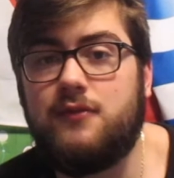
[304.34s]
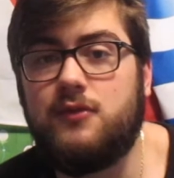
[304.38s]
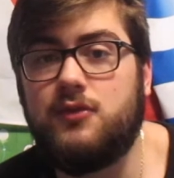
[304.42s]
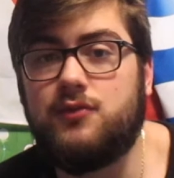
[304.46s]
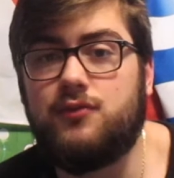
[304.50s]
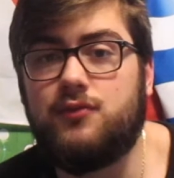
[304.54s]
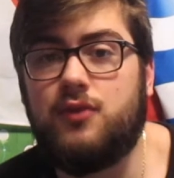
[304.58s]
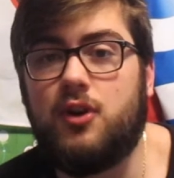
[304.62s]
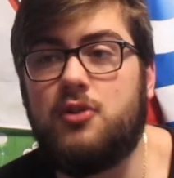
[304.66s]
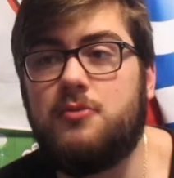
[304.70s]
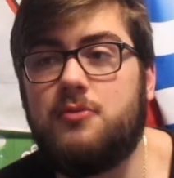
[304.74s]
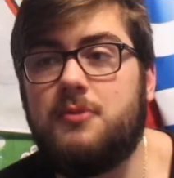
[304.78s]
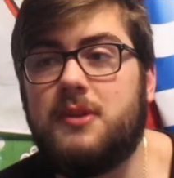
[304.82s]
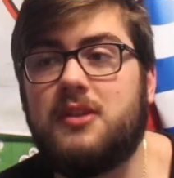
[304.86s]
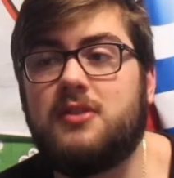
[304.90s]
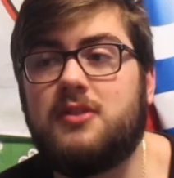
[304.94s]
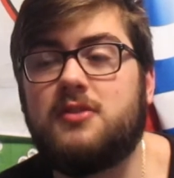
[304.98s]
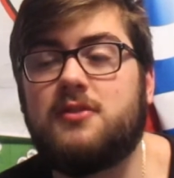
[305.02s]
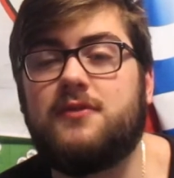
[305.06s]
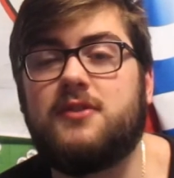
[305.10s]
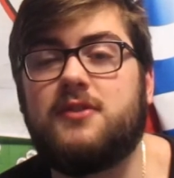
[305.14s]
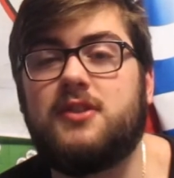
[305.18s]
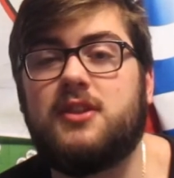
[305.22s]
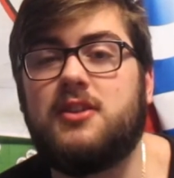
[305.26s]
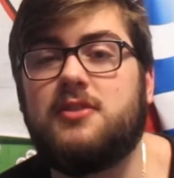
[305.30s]
who's roaming,
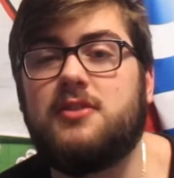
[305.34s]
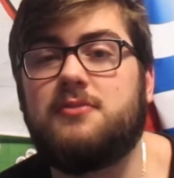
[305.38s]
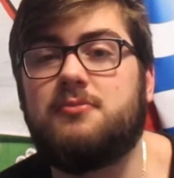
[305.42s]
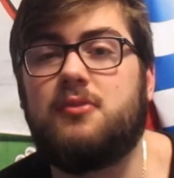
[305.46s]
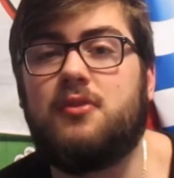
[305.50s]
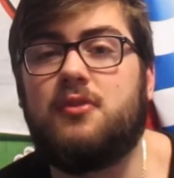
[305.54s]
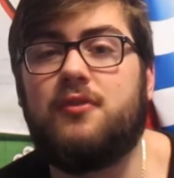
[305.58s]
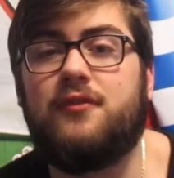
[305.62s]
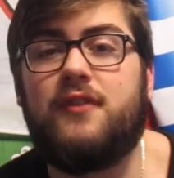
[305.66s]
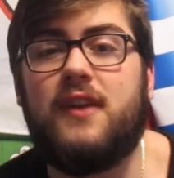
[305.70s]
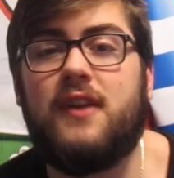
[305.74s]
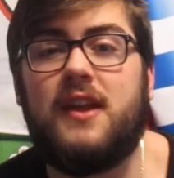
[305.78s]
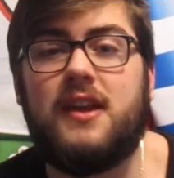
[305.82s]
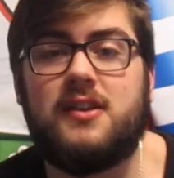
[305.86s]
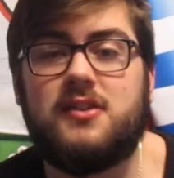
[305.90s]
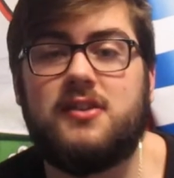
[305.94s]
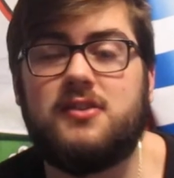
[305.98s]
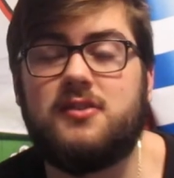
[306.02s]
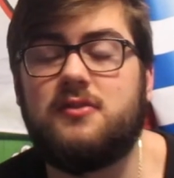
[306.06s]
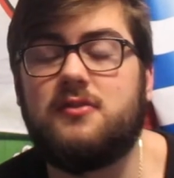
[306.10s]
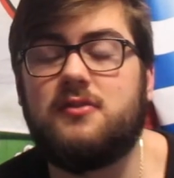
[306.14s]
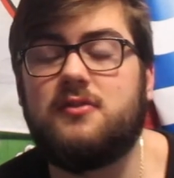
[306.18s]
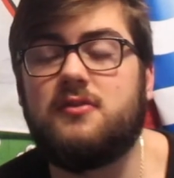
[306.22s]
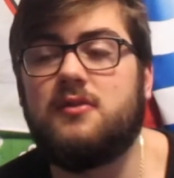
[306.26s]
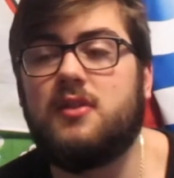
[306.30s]
because obviously he's more flicks
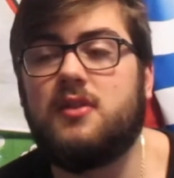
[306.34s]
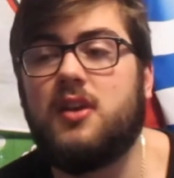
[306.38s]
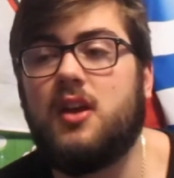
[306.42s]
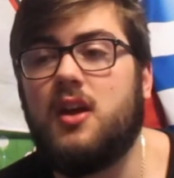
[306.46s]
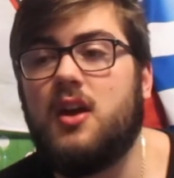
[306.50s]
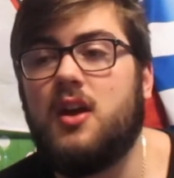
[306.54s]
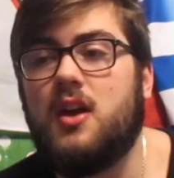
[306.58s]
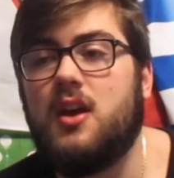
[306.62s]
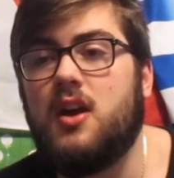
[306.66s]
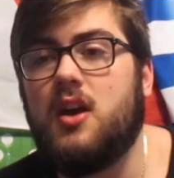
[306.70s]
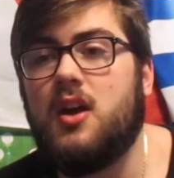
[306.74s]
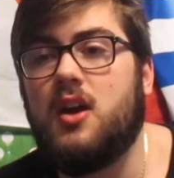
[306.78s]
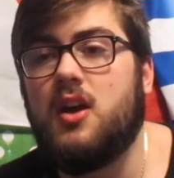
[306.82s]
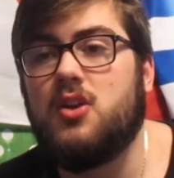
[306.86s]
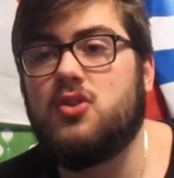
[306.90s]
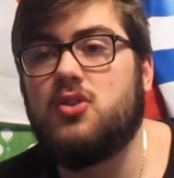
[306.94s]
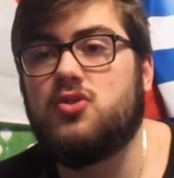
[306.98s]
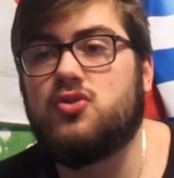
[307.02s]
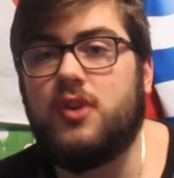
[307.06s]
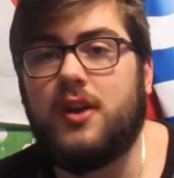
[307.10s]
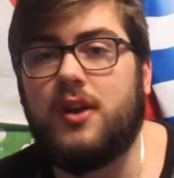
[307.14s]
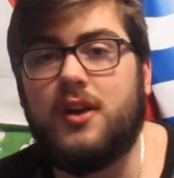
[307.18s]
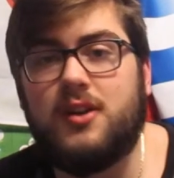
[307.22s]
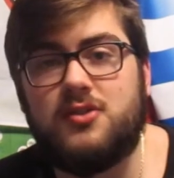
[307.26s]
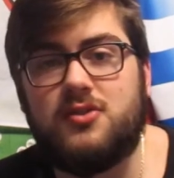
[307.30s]
and
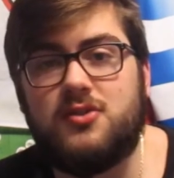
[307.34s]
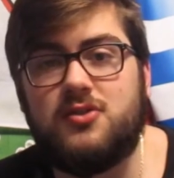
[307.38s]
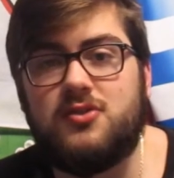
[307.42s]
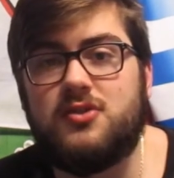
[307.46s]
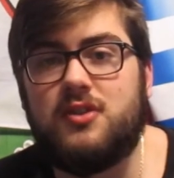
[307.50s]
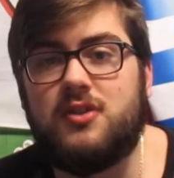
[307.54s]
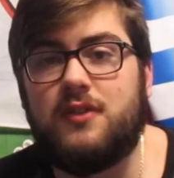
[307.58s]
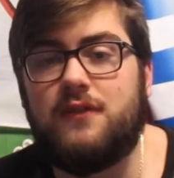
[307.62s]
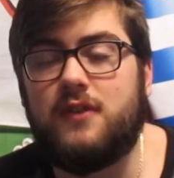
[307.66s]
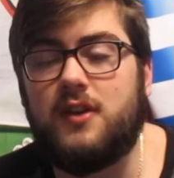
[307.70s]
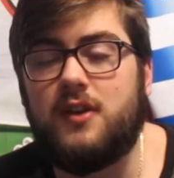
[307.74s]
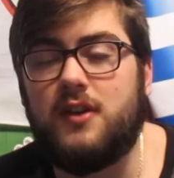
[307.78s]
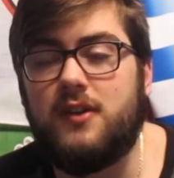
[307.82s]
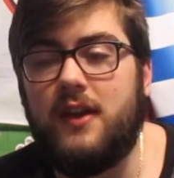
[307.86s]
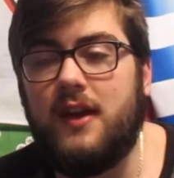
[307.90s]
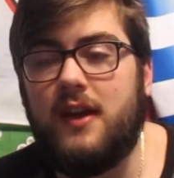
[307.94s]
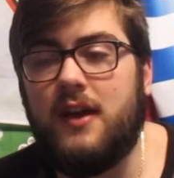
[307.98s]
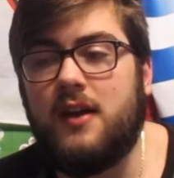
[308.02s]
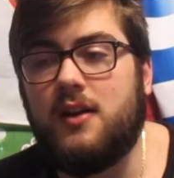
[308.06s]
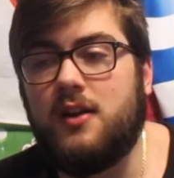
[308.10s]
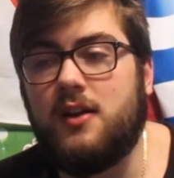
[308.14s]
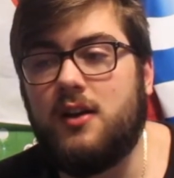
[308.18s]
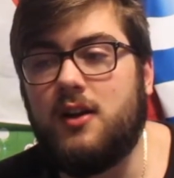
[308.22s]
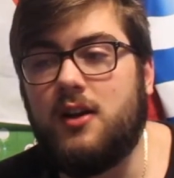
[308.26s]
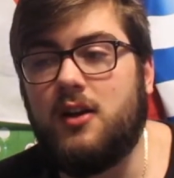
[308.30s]
tricks and stuff like
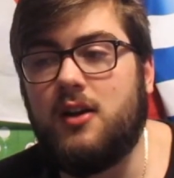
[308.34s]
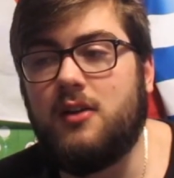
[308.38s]
that.